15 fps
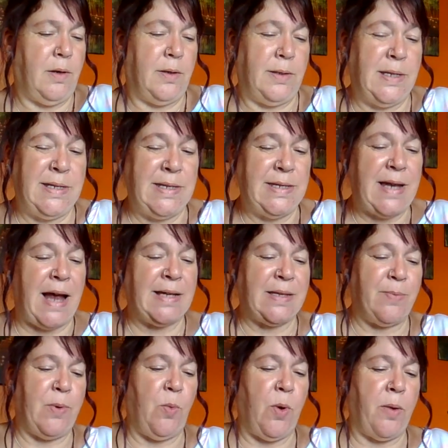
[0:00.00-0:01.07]
This has to
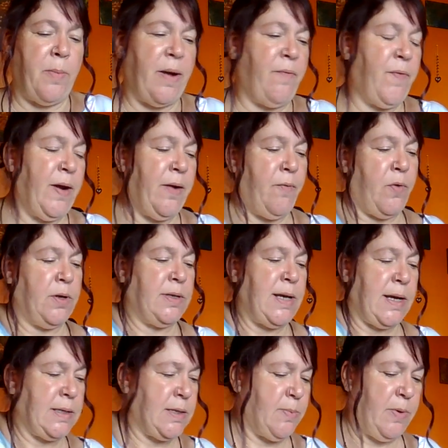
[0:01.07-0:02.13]
be one of my favourite
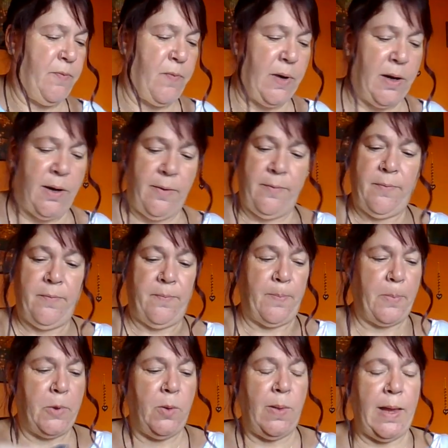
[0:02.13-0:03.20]
decks, to be fair.
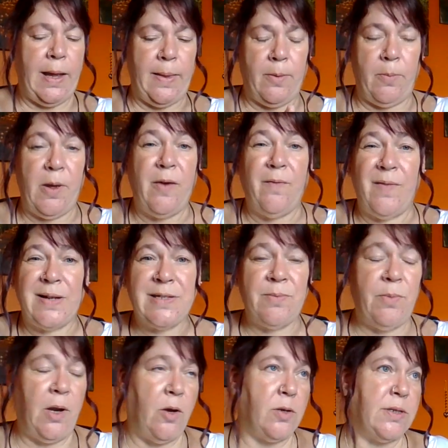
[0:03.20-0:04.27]
I do like them. I've done
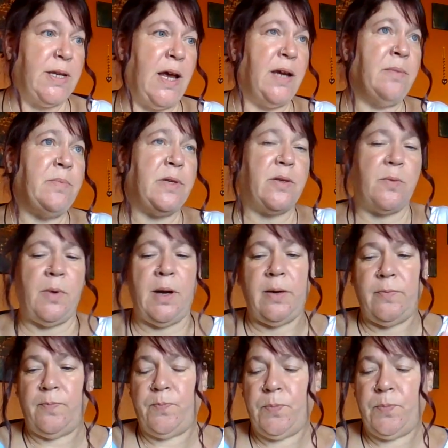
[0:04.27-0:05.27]
them a long time as well.